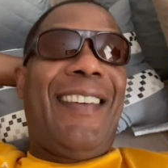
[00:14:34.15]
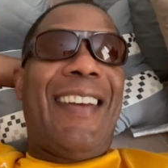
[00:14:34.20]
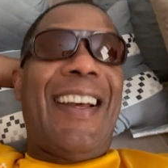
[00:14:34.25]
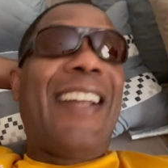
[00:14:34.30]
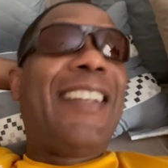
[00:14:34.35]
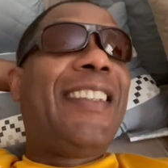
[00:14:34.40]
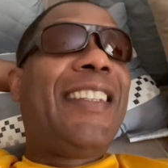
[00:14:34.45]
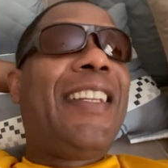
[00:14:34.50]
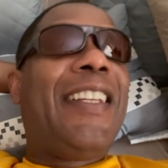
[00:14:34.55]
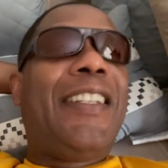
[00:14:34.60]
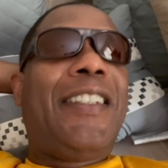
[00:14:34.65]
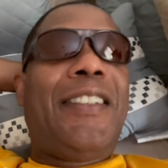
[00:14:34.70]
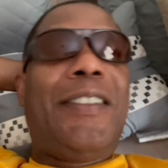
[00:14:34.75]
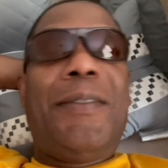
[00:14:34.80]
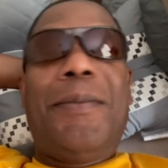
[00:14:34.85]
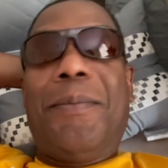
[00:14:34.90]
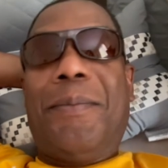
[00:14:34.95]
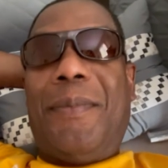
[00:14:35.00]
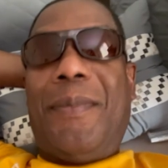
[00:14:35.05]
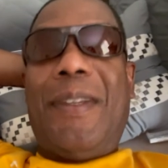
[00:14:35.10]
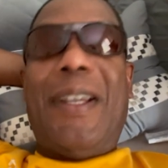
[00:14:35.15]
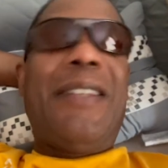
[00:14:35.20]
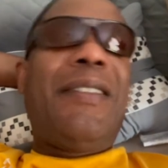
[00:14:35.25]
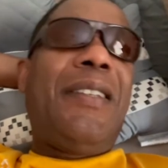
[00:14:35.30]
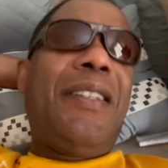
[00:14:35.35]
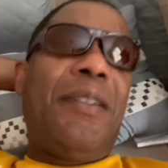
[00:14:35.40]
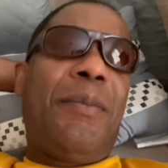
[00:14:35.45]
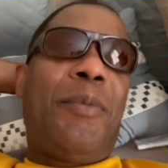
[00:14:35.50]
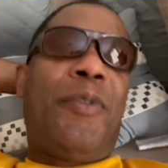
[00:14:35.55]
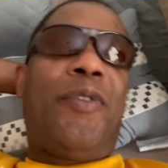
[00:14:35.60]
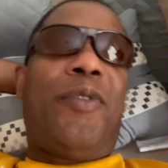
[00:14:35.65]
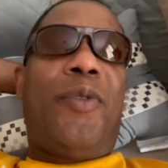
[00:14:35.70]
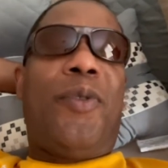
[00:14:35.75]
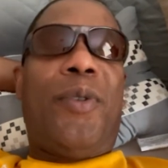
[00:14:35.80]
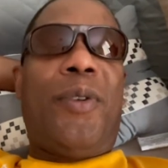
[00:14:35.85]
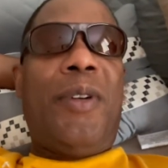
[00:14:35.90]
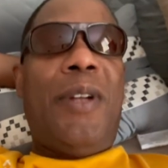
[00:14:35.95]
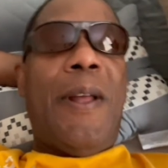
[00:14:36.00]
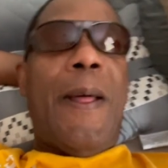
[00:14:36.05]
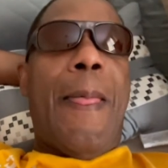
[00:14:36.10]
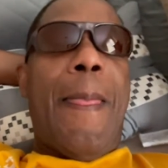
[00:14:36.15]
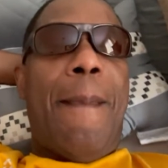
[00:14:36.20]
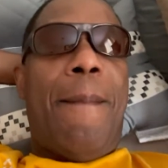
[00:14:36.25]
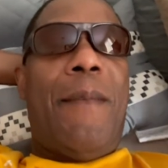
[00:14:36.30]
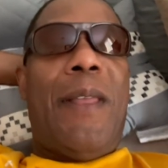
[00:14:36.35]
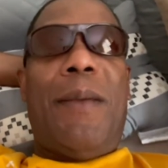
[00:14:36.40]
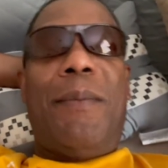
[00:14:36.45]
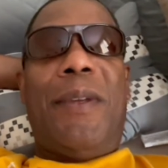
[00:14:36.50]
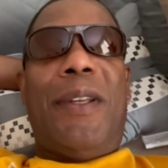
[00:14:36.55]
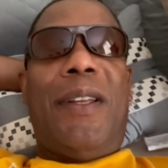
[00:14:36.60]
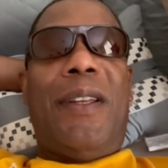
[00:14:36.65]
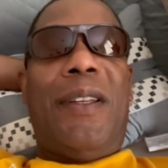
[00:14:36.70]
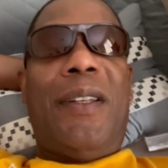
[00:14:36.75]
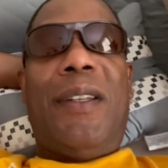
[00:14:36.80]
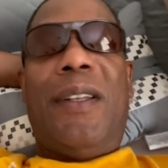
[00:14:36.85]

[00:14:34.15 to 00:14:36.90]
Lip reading: I did it. I did it before. You know what I mean?